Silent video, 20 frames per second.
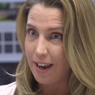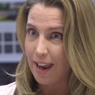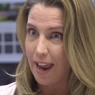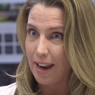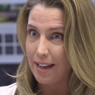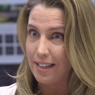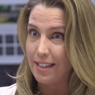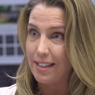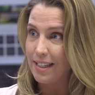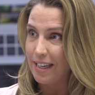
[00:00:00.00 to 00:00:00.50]

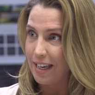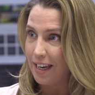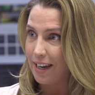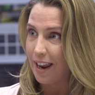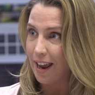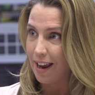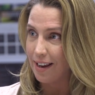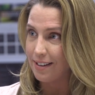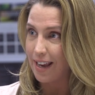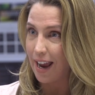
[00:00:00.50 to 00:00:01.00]
and seen
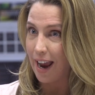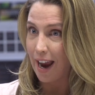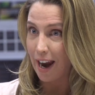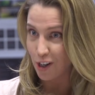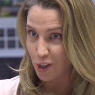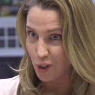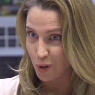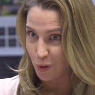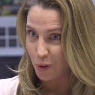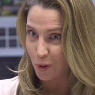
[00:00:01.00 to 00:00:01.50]
as
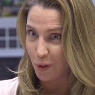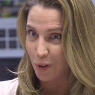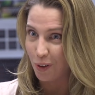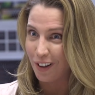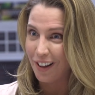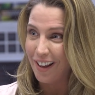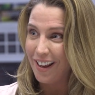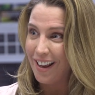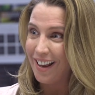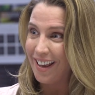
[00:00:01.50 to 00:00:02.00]
actual